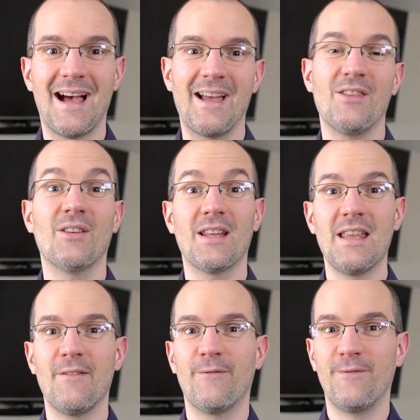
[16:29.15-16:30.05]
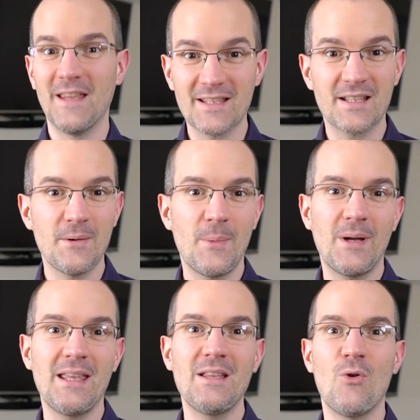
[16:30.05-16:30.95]
either a fixed
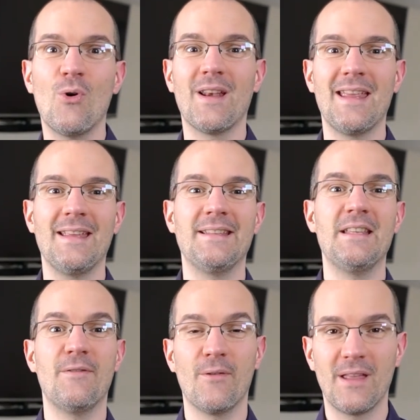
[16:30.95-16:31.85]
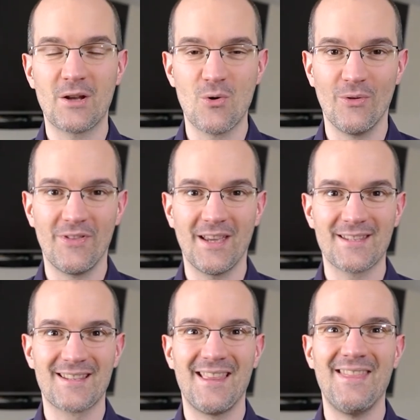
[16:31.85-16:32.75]
giveaway or a giveaway
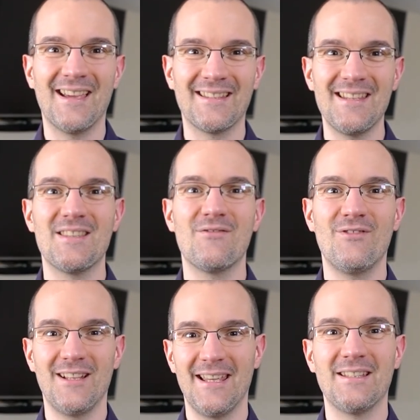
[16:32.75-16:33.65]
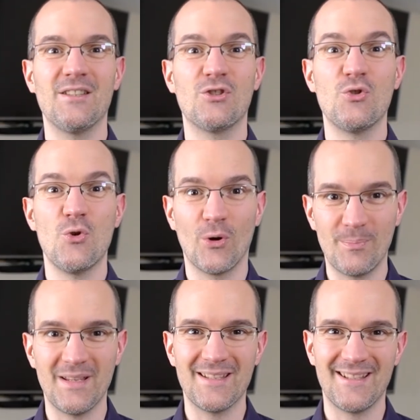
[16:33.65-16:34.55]
contest that is related to your
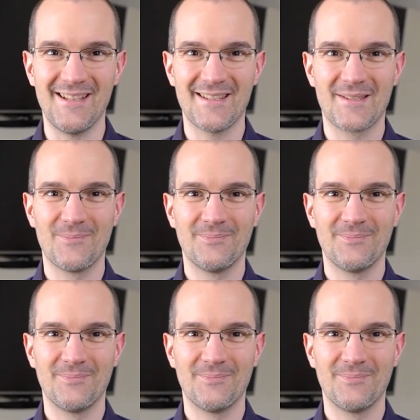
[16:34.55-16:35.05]
business.